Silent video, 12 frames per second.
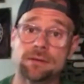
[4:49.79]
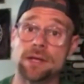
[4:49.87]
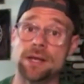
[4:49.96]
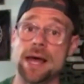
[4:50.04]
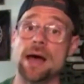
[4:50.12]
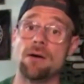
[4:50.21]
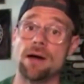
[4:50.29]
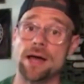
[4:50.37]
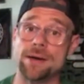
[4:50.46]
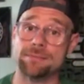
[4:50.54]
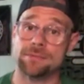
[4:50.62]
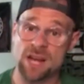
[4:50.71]
and now
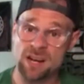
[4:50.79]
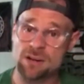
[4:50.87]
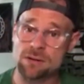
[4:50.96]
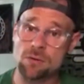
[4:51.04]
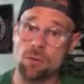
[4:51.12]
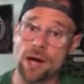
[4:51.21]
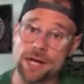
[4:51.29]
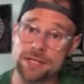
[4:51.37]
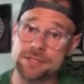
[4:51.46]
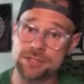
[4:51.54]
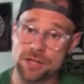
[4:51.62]
I am not quite as